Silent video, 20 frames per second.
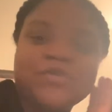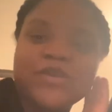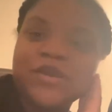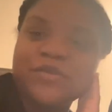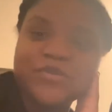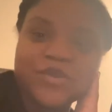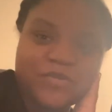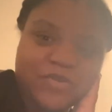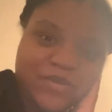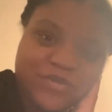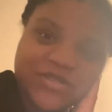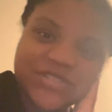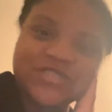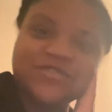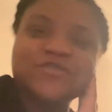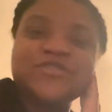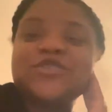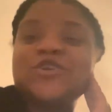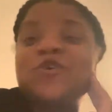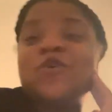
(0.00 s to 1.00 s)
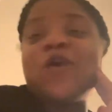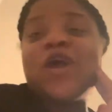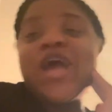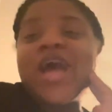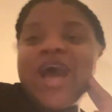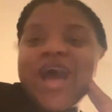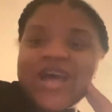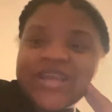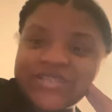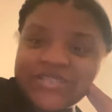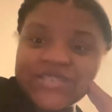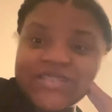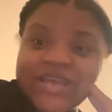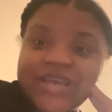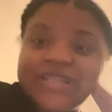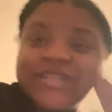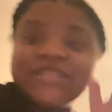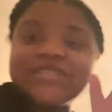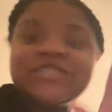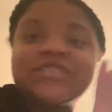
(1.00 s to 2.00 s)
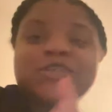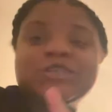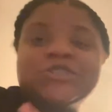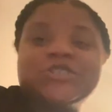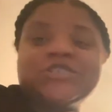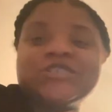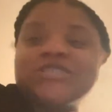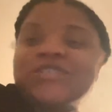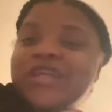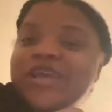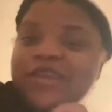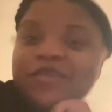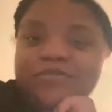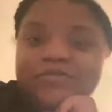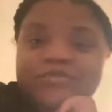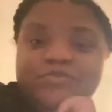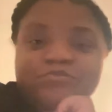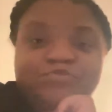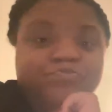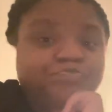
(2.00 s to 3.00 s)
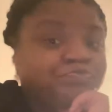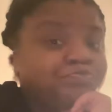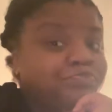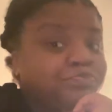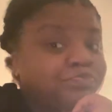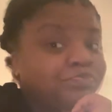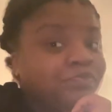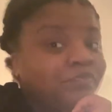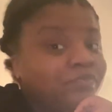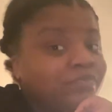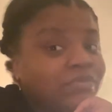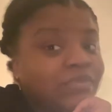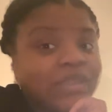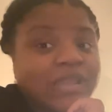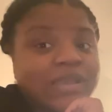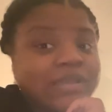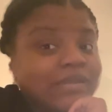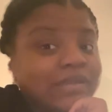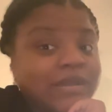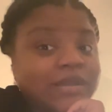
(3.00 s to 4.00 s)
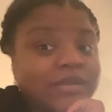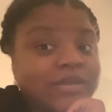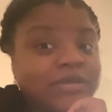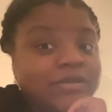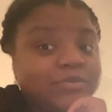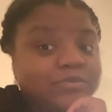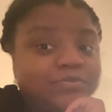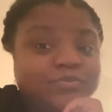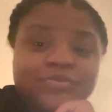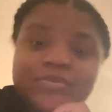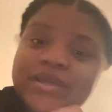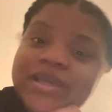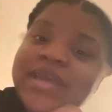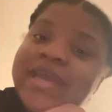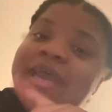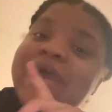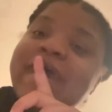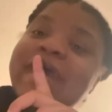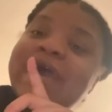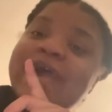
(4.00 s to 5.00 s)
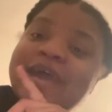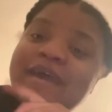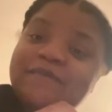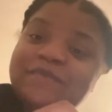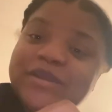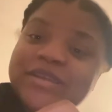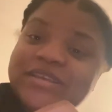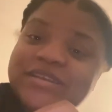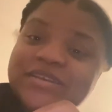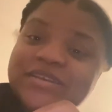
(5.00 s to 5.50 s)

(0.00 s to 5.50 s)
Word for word: be up there by myself. So I decided to just let him not come and have my